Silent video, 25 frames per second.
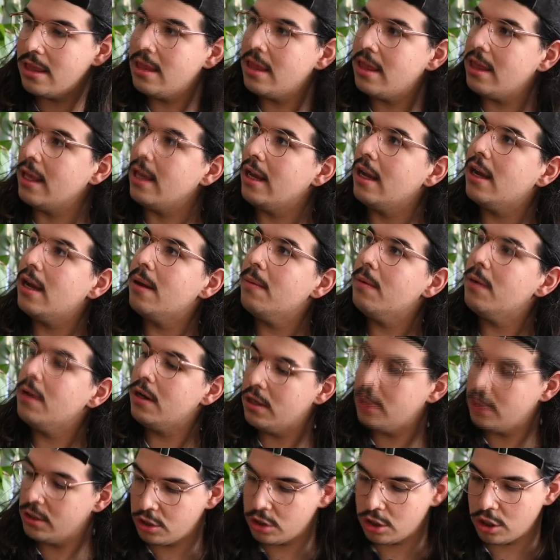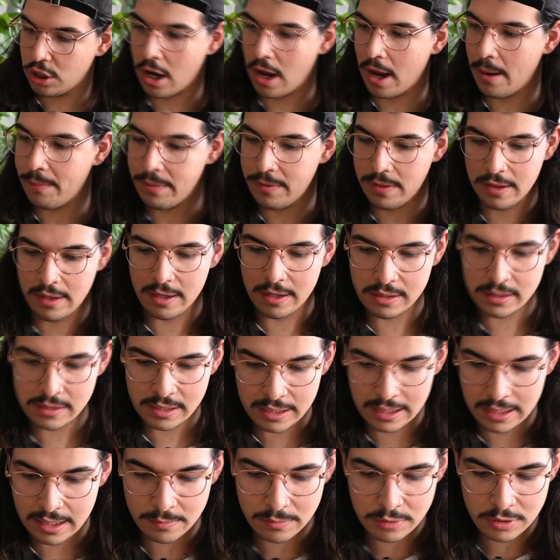think I'm gonna chop this.
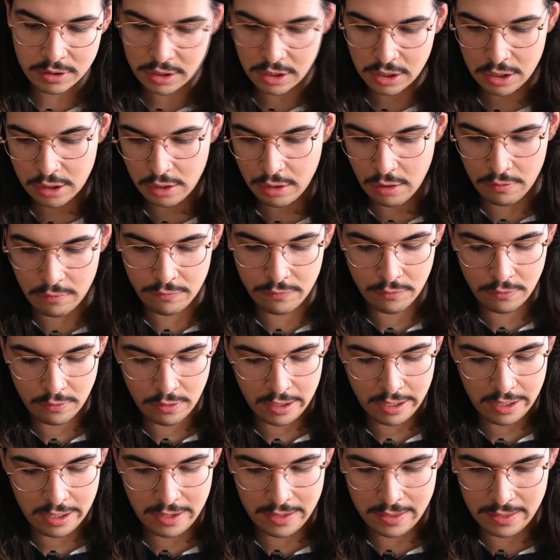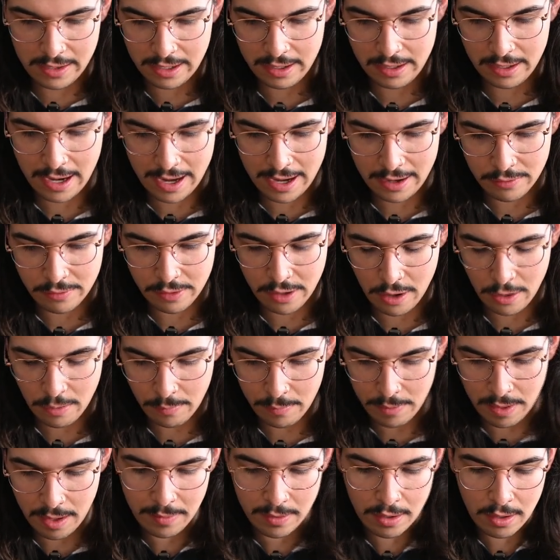I think I'm just gonna go for it, and then, I don't know,
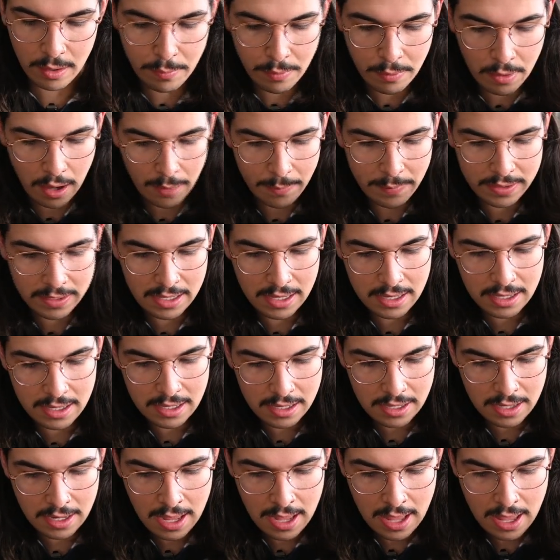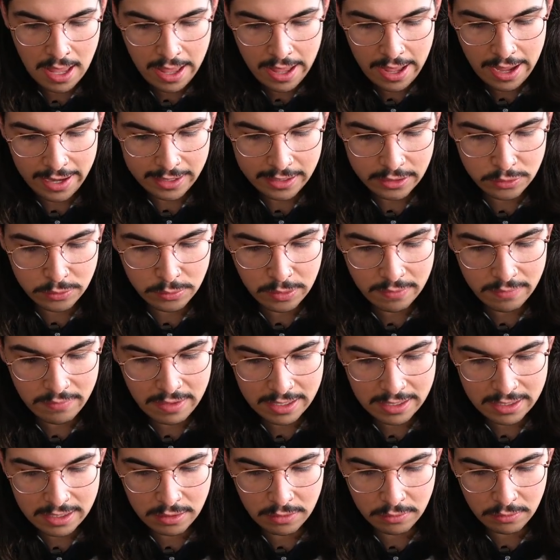maybe I'll propagate it. I do have
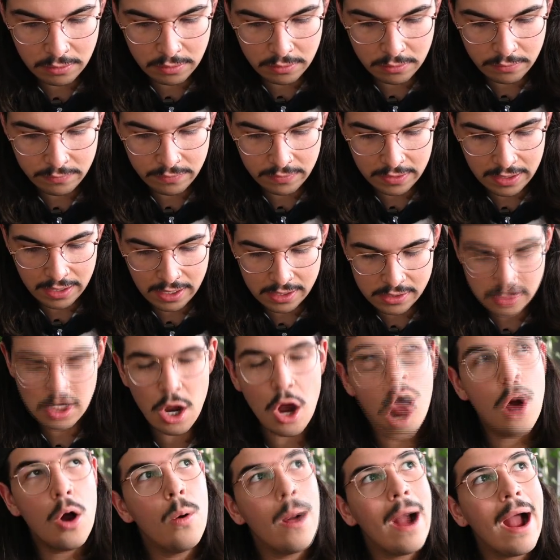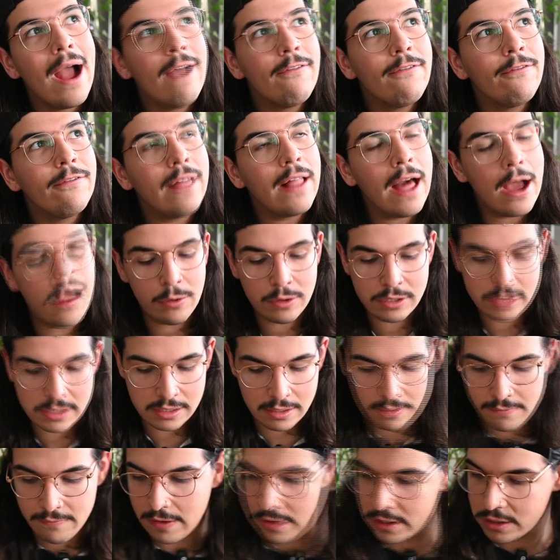that cute little vase. Oh, I have flowers in
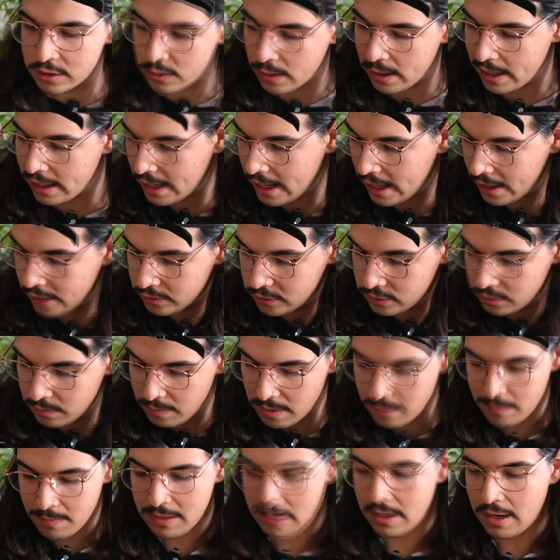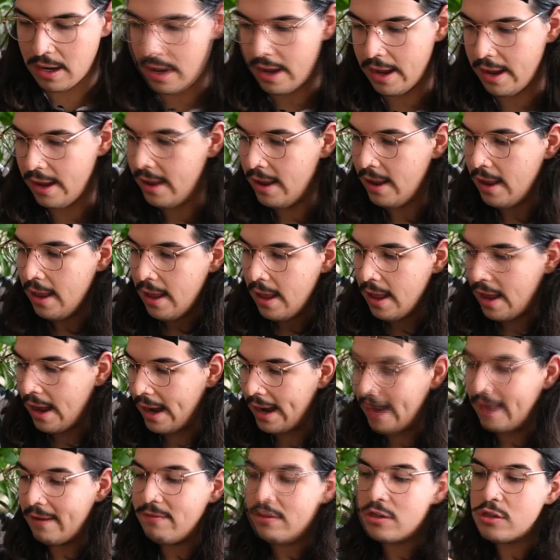the vase right now, so maybe not. I
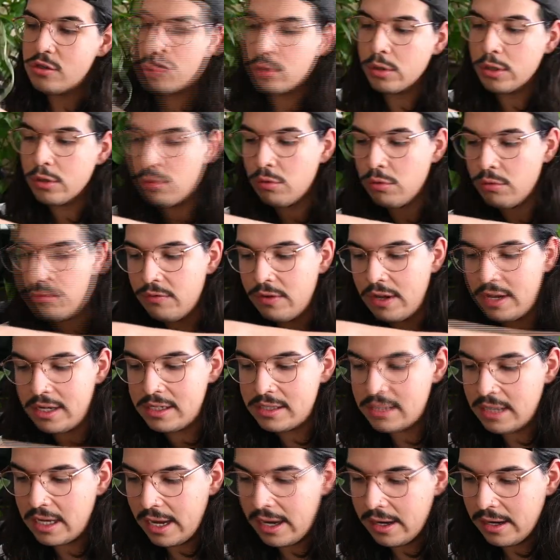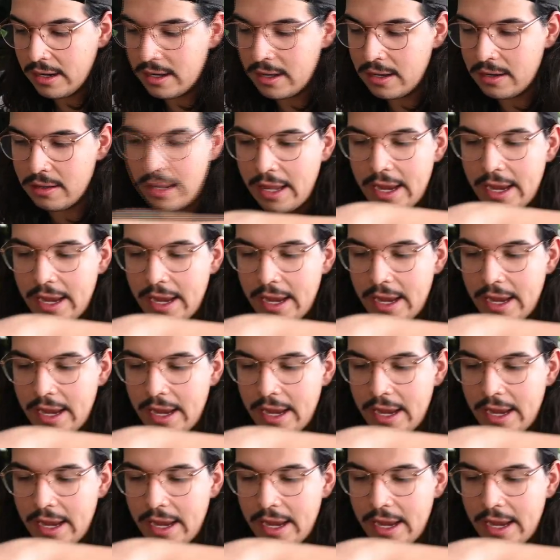have this really cool vase that can,